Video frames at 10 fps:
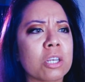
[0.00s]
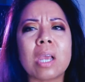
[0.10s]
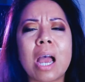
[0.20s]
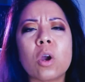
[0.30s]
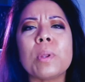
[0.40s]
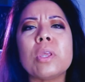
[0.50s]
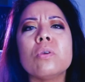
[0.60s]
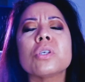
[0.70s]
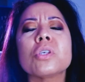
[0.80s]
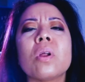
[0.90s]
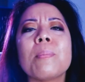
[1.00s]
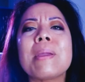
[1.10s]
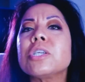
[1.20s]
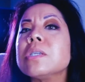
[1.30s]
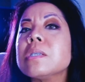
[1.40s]
How can we use this
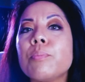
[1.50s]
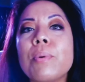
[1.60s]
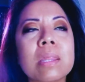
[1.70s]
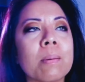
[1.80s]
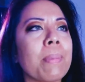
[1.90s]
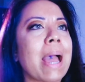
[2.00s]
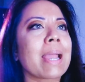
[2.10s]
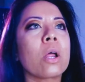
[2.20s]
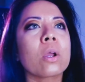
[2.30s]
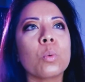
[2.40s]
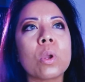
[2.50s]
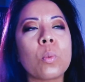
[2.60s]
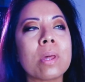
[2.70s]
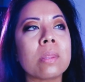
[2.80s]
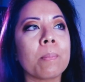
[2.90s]
automation to bring them back? How can we
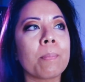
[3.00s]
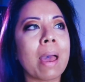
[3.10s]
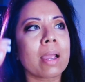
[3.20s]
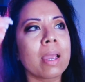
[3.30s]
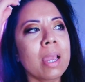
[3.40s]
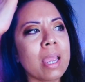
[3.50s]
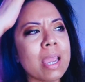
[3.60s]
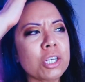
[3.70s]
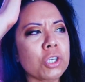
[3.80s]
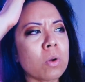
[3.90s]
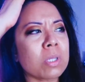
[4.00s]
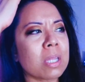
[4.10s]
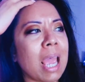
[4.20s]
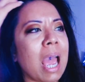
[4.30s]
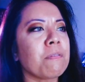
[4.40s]
win them back? It shows that
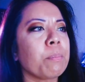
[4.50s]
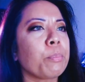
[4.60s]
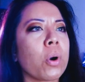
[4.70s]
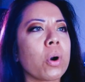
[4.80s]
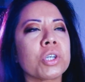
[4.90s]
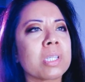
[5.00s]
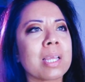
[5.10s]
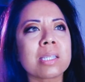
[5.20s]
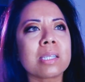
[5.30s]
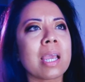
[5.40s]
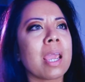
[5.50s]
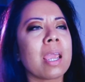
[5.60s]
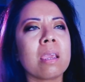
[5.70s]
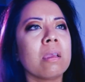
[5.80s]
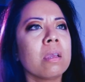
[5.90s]
they haven't purchased, let's
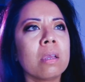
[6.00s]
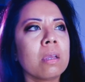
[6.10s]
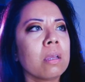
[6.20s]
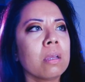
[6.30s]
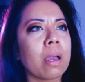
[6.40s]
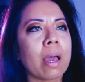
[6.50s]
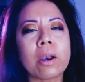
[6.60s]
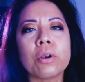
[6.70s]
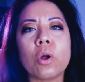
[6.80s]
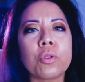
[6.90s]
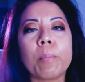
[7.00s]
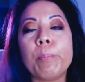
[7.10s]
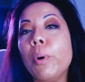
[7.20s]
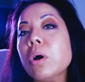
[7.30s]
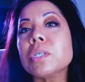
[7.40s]
say, I don't know, their
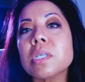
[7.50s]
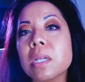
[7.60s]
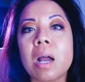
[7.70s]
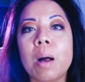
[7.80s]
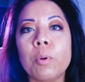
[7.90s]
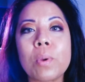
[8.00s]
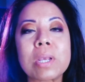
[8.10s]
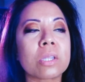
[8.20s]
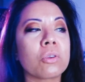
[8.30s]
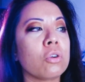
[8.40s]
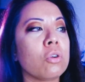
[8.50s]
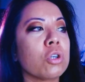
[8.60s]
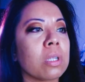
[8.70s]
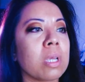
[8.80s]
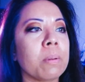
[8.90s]
books in a couple of weeks that they're
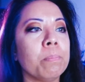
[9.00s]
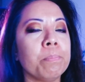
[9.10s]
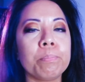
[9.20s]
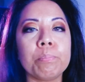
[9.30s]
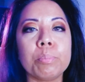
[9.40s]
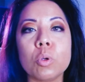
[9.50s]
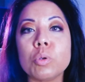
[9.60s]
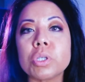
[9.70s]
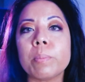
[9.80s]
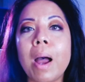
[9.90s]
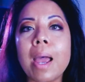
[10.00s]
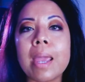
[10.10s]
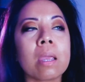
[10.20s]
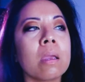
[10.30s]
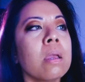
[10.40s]
usually used to buying.